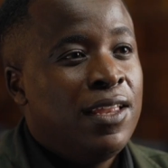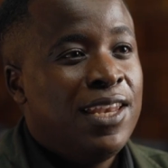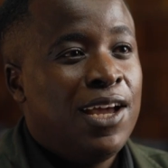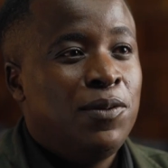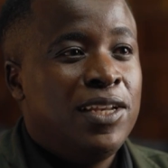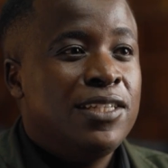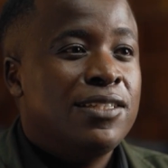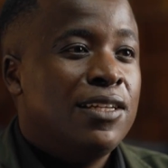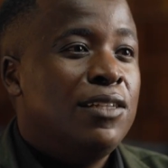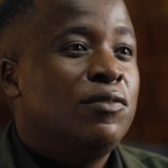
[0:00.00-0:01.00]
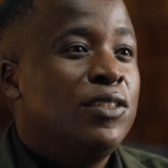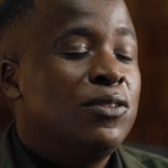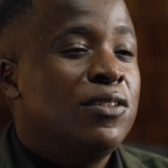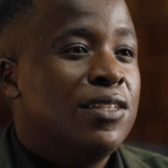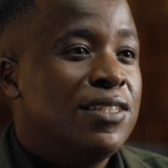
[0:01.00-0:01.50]
Now let's delve
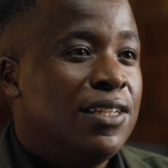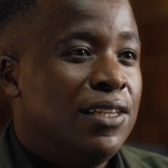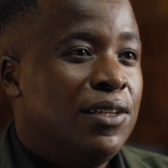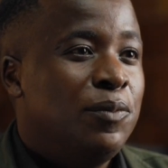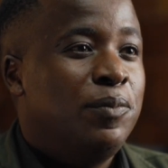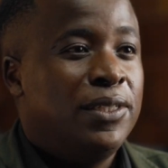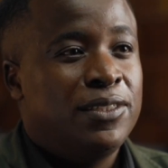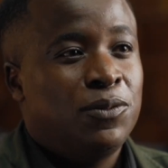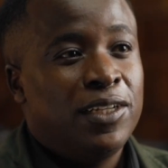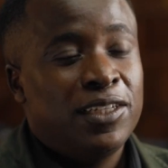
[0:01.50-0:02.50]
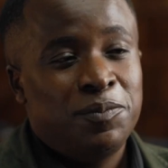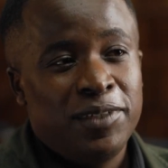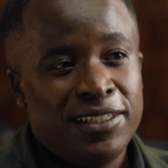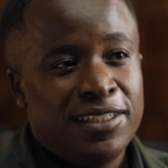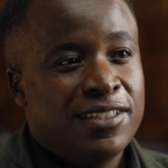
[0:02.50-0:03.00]
into this a little bit, what it
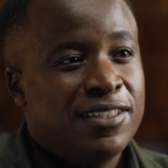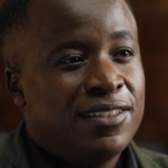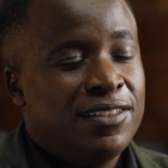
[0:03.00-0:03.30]
means.